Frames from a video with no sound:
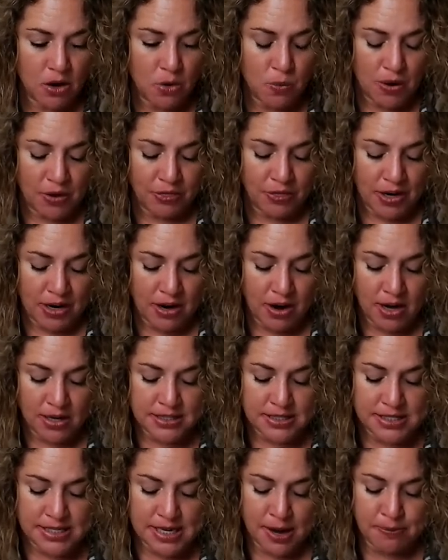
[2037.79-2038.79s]
with the
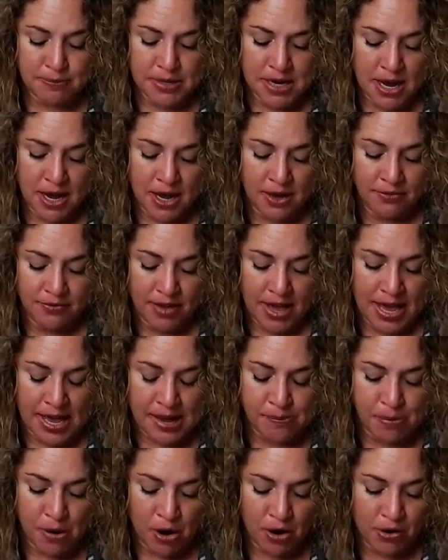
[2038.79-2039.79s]
concept of
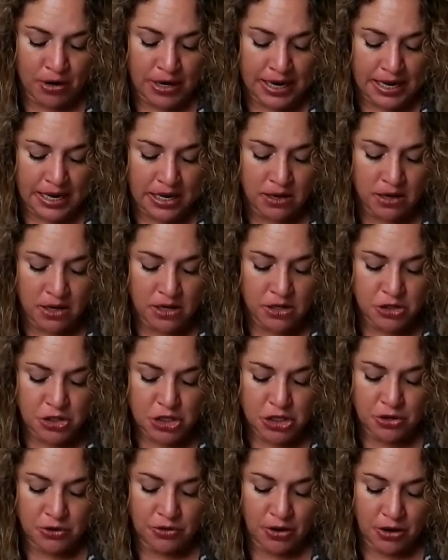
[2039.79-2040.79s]
a party
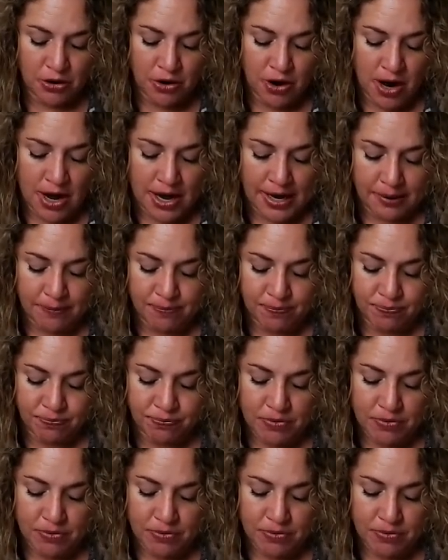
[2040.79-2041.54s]
to the crime.